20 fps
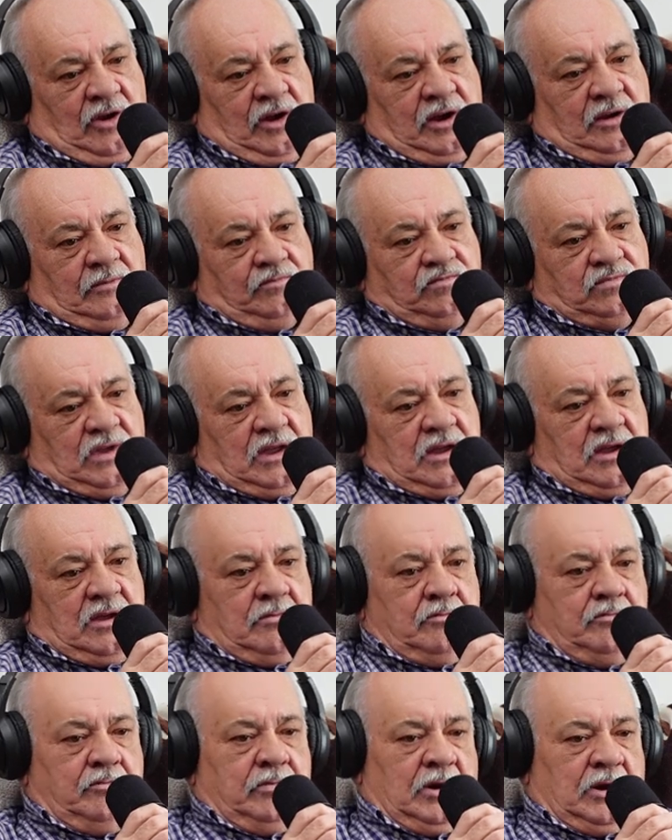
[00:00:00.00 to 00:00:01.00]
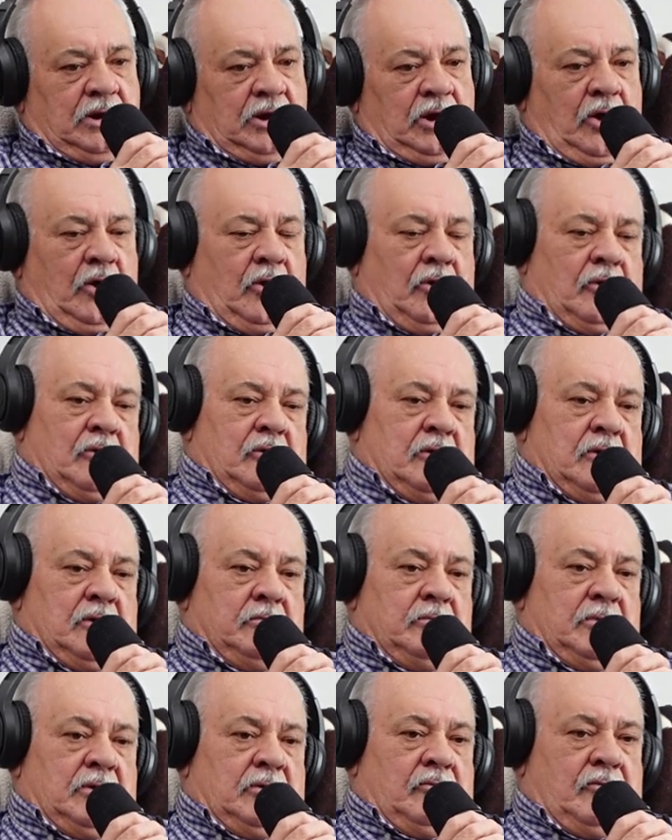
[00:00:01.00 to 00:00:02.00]
like
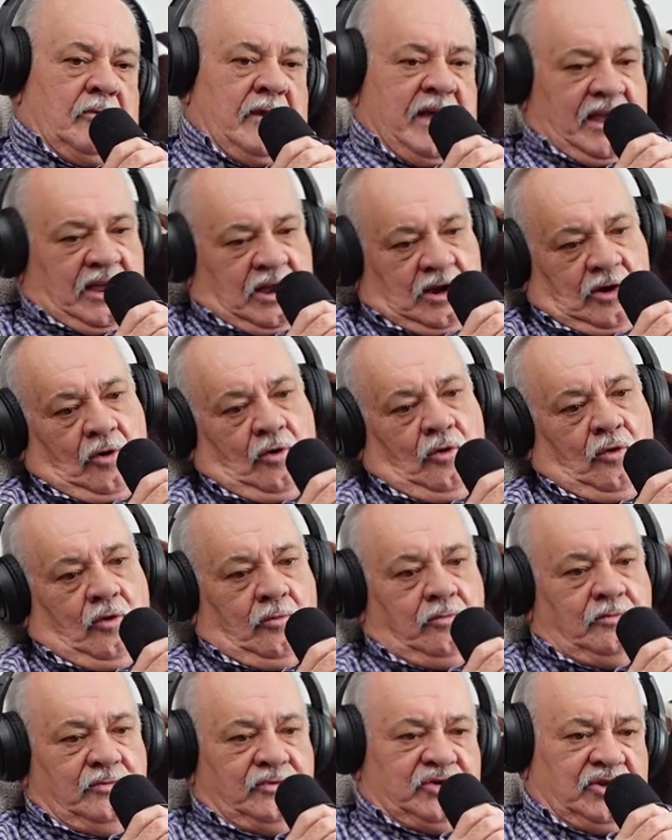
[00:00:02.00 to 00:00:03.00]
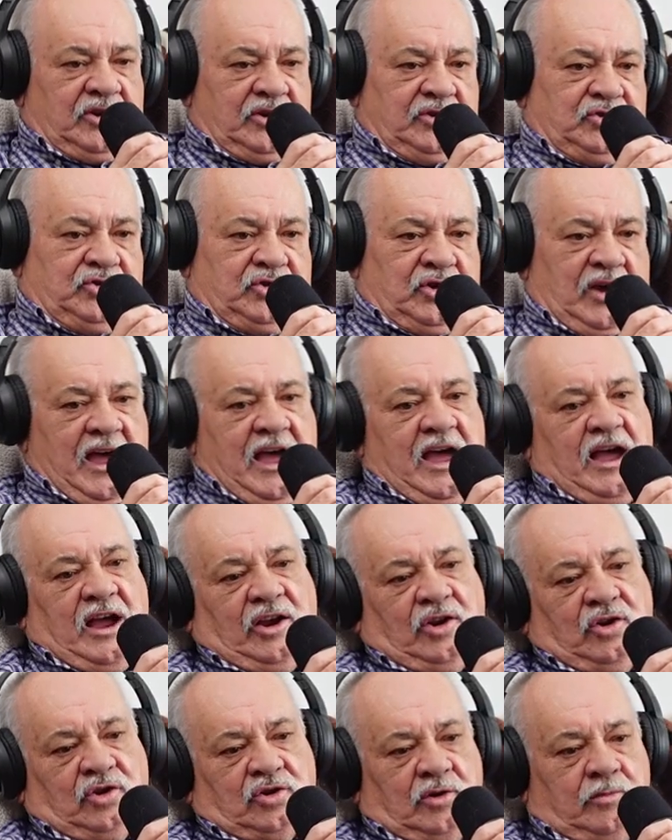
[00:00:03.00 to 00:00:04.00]
Bellorum and Recco and St.
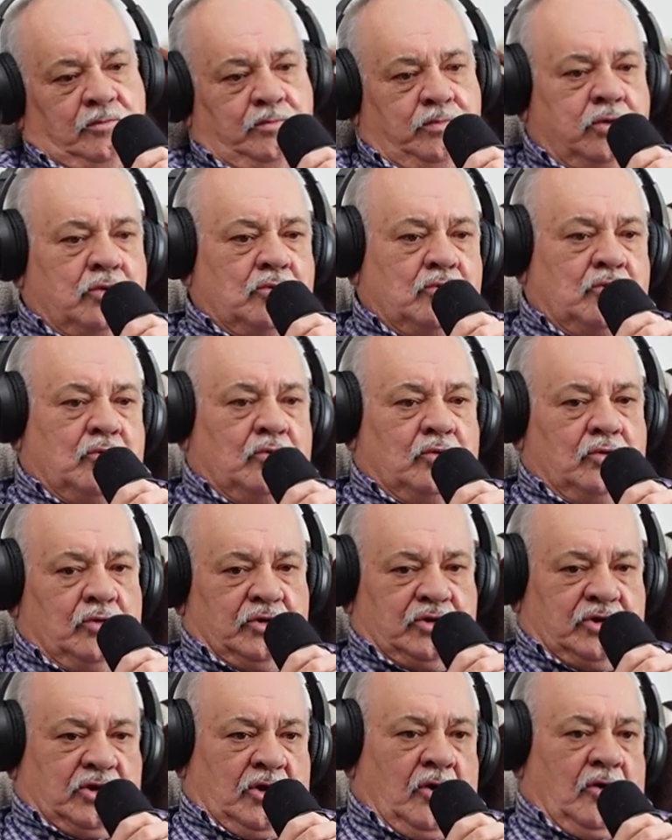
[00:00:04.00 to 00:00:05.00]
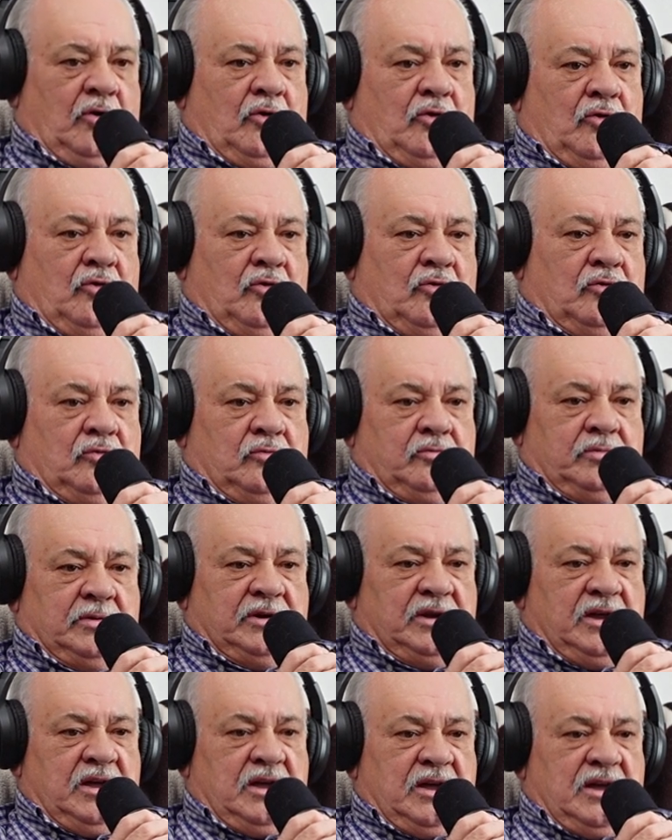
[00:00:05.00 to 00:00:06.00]
Jack's and Pools Cove.
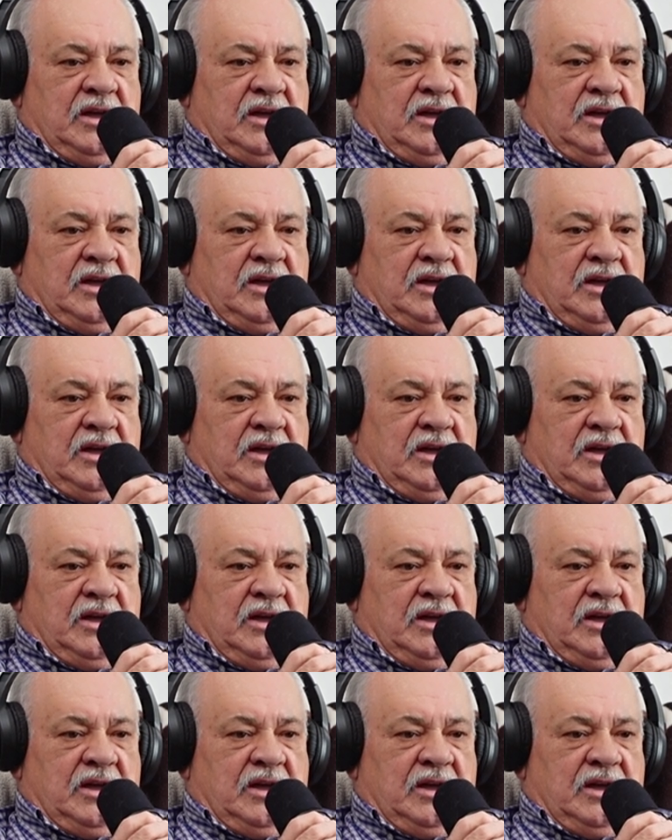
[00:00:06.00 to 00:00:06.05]
And